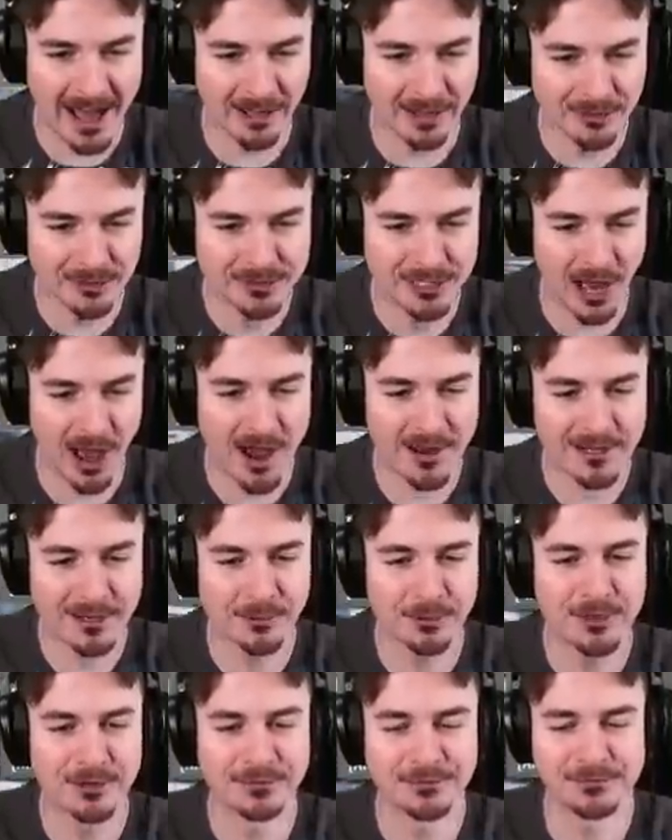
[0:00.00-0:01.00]

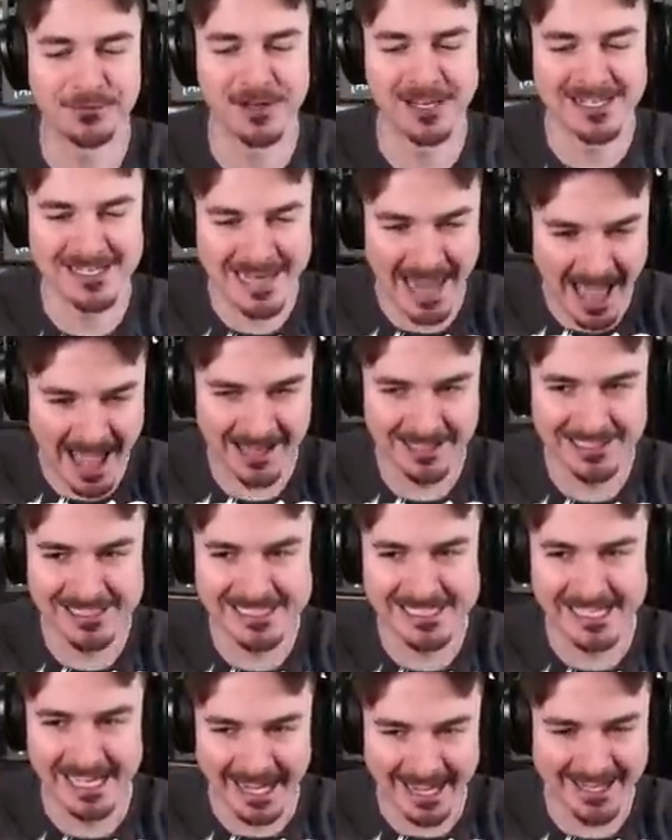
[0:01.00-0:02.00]
Elgato. The
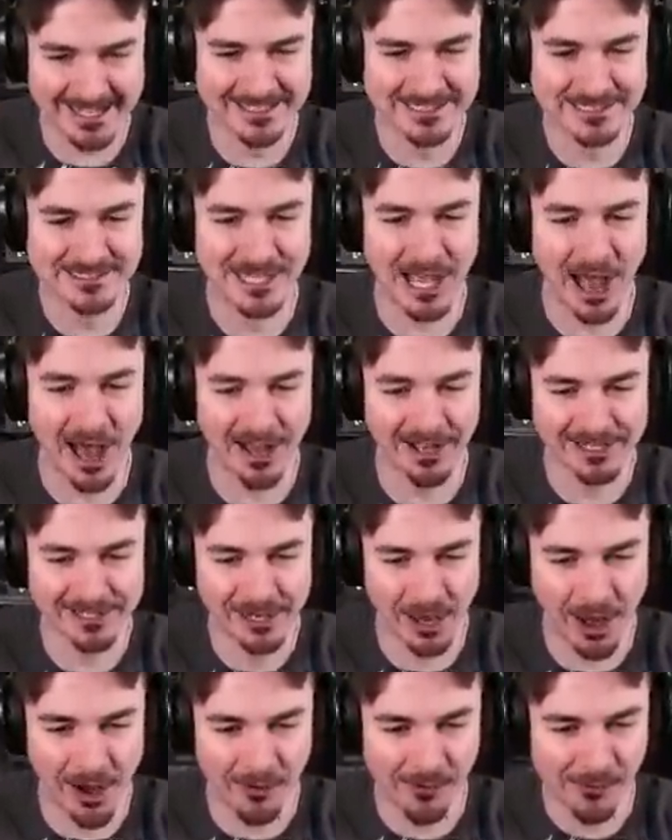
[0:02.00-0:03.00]
finale is a
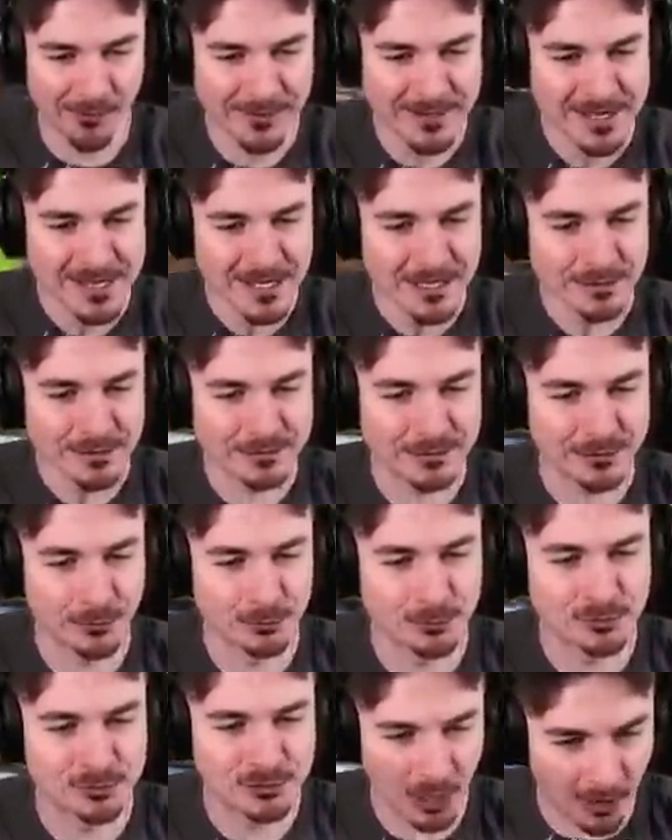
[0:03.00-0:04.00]
go.
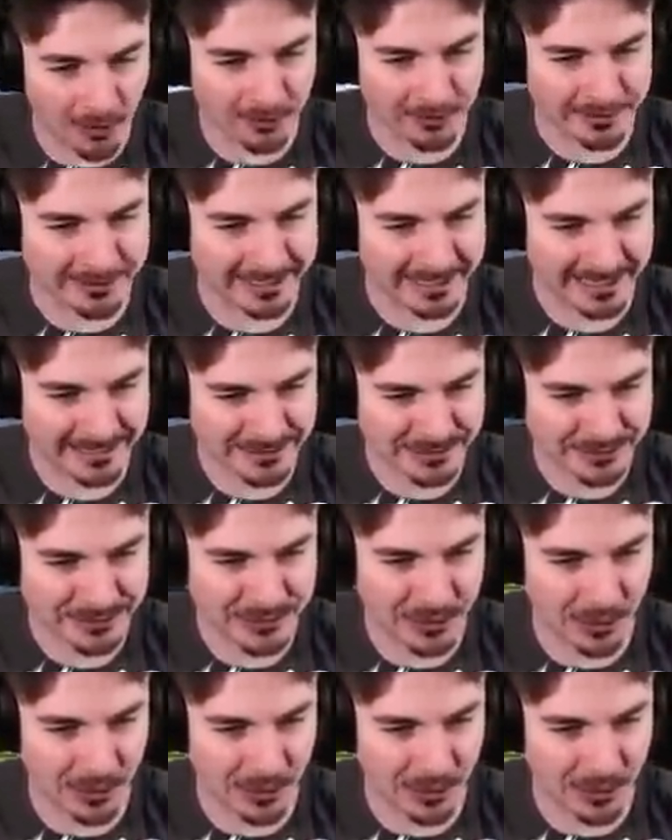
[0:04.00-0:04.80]
So Dark is